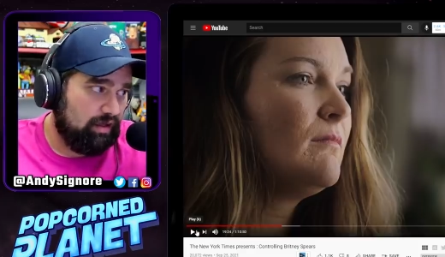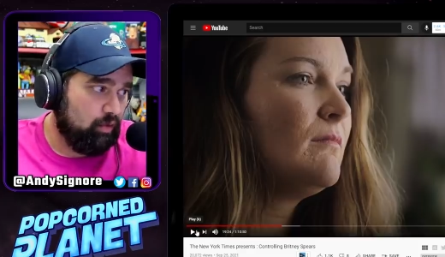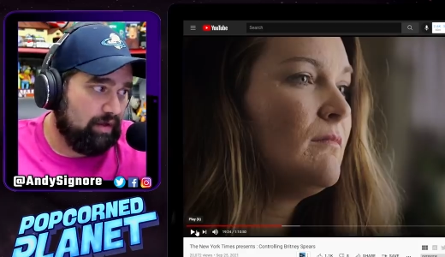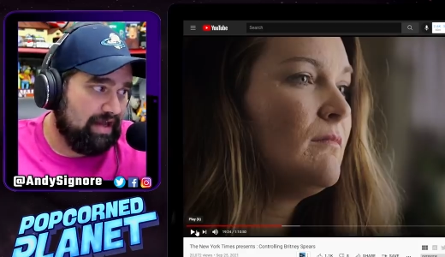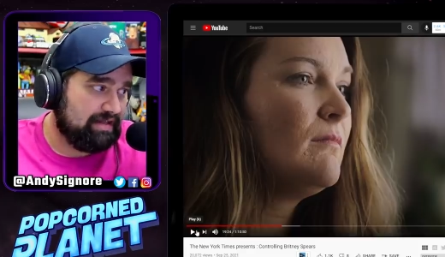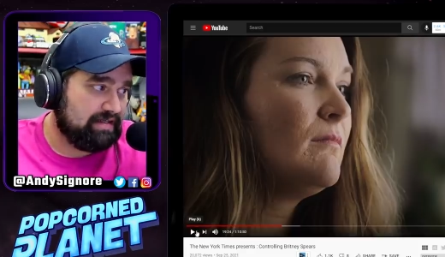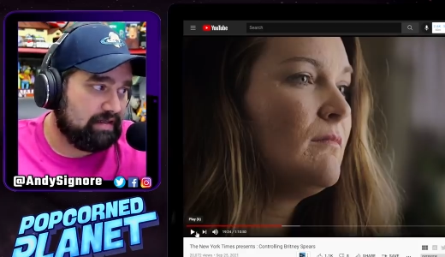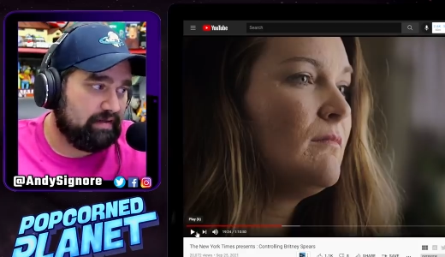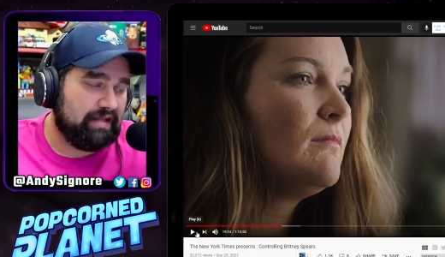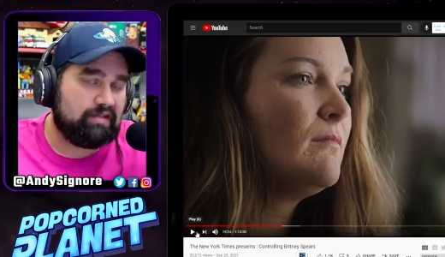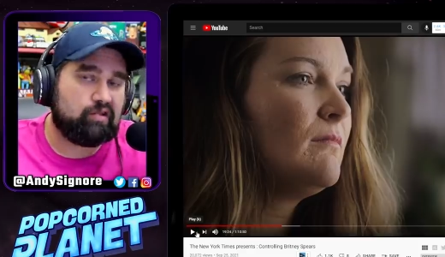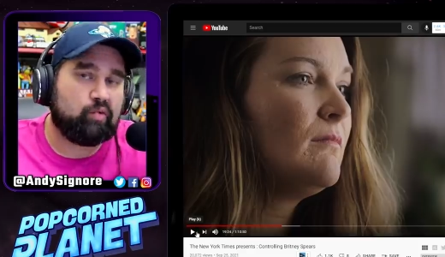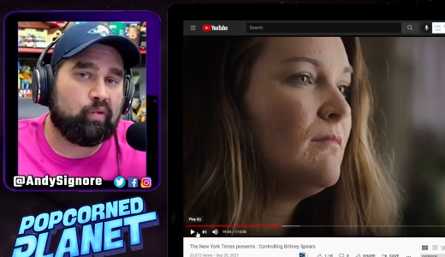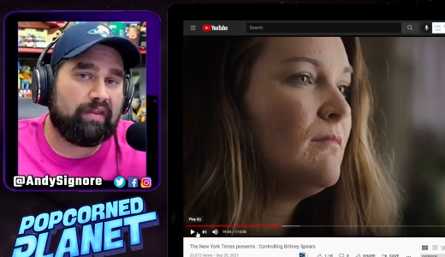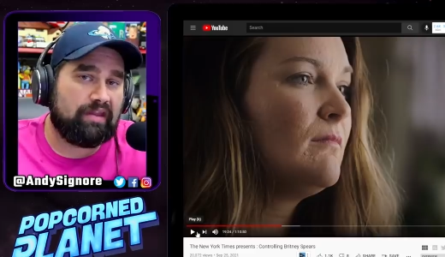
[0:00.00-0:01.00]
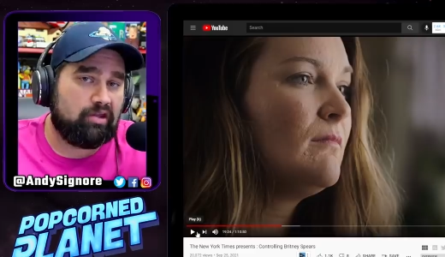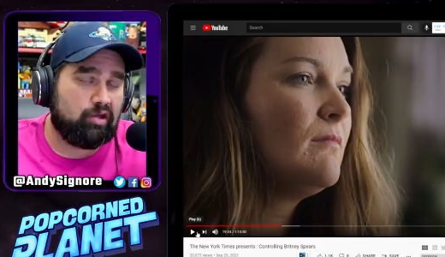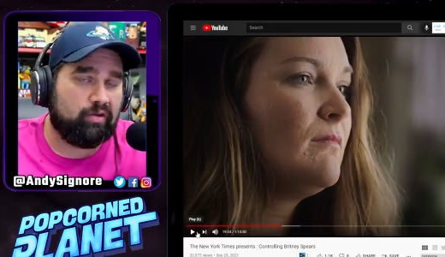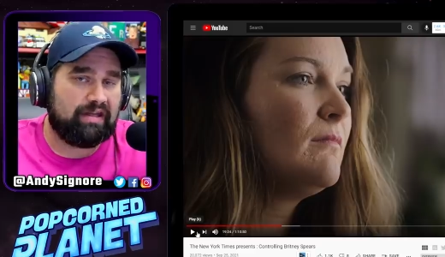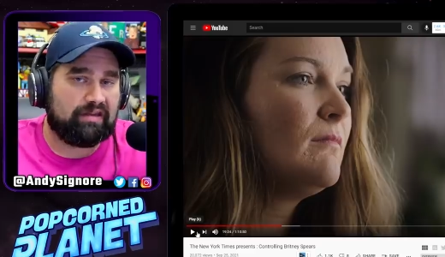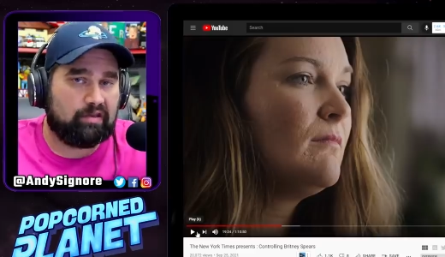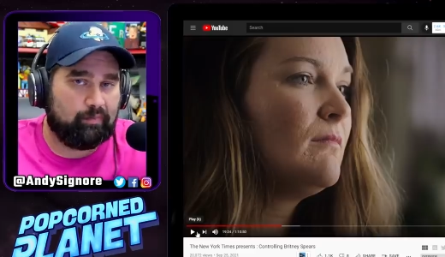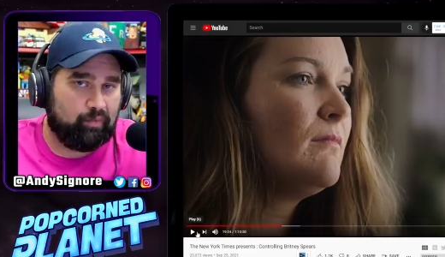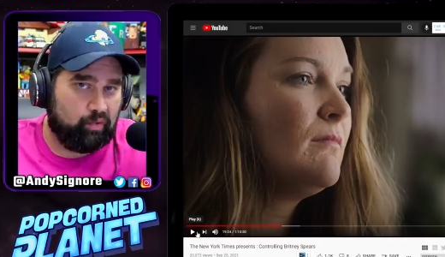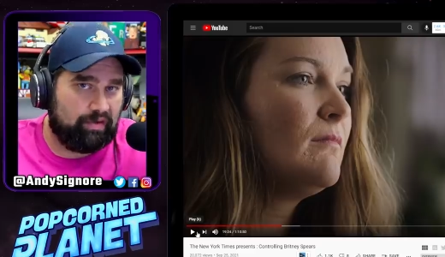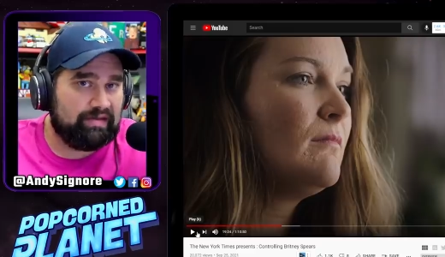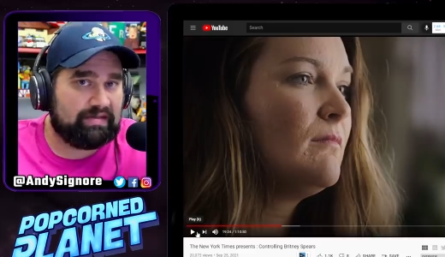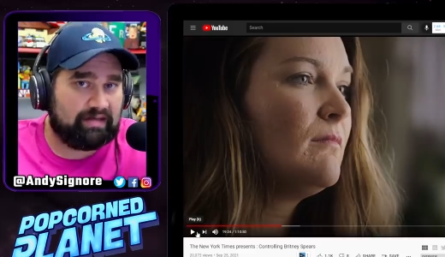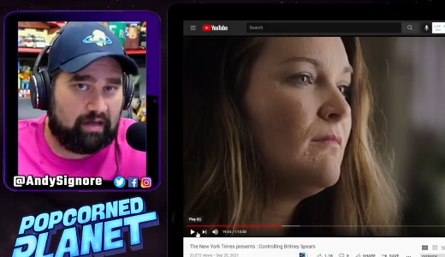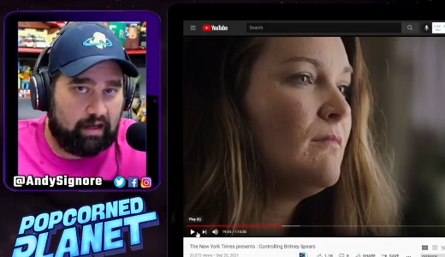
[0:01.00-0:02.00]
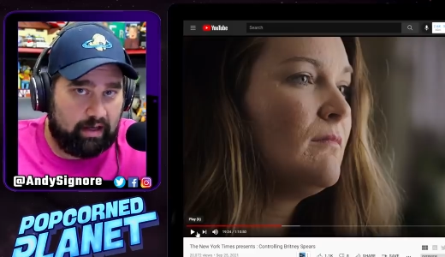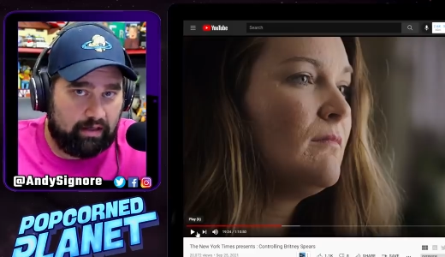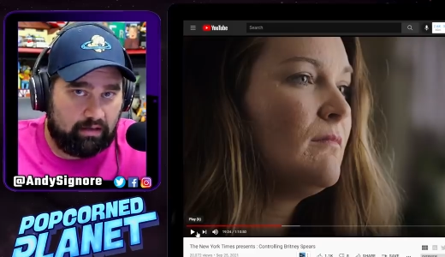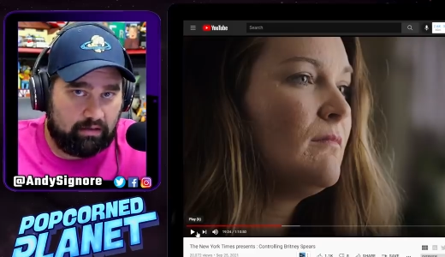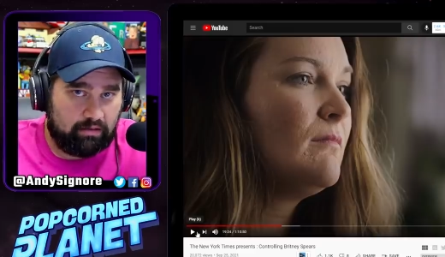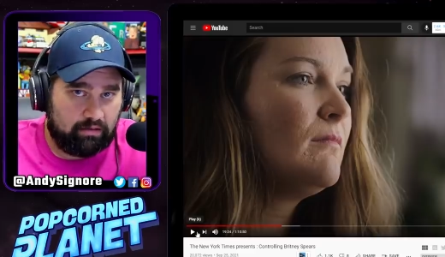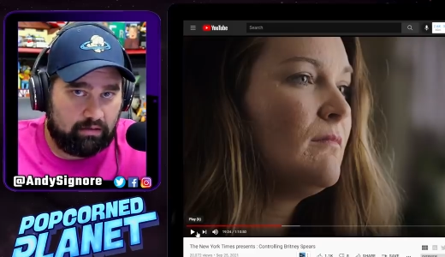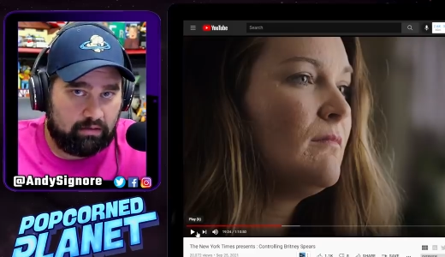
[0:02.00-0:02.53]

Speaker 1: it would escalate to, well, then you don't get the boys tonight.